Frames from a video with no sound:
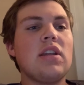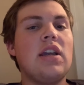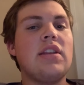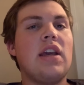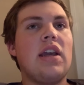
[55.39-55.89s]

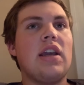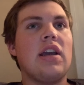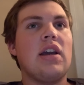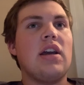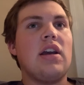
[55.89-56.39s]
and they
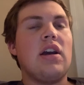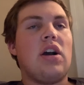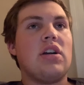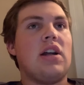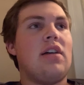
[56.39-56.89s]

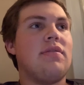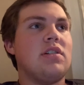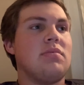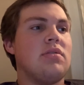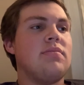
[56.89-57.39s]
are
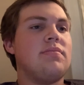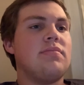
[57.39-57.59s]
nonverbal.